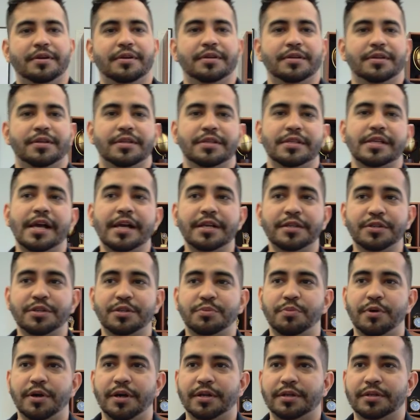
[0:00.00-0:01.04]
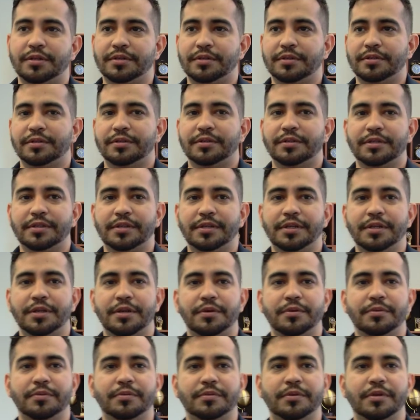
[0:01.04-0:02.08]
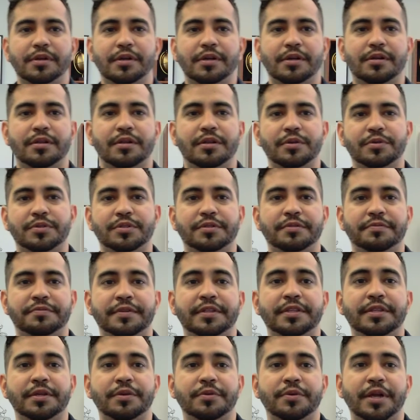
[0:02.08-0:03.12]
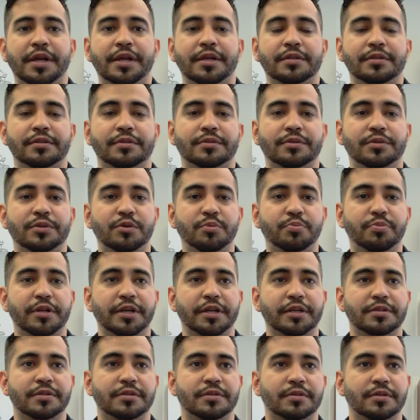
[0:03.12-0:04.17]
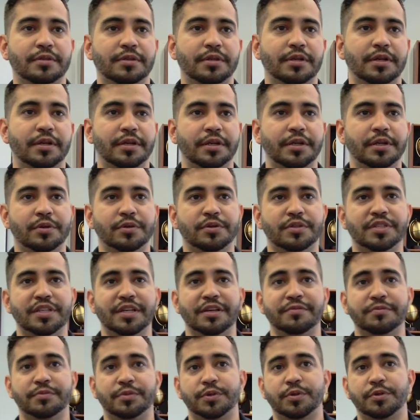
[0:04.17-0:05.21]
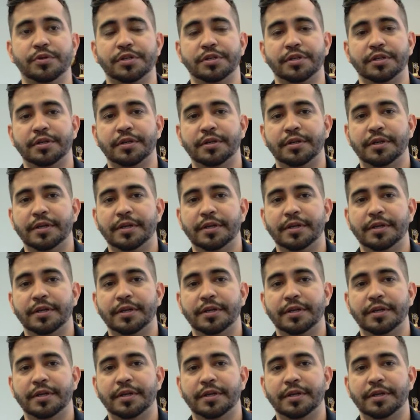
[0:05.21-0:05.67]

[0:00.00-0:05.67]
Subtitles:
because I just bought, close to 50 grand duplex here in South Georgia,